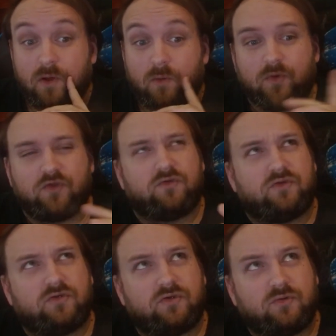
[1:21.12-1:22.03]

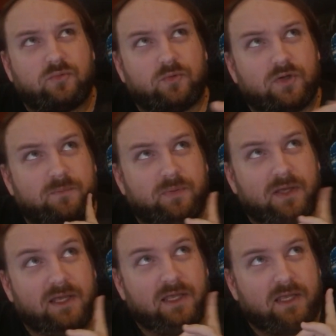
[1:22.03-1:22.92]
which would
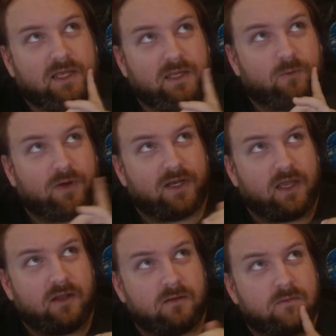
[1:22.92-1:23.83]
be what
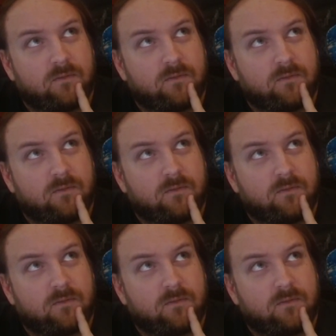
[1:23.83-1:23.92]
again?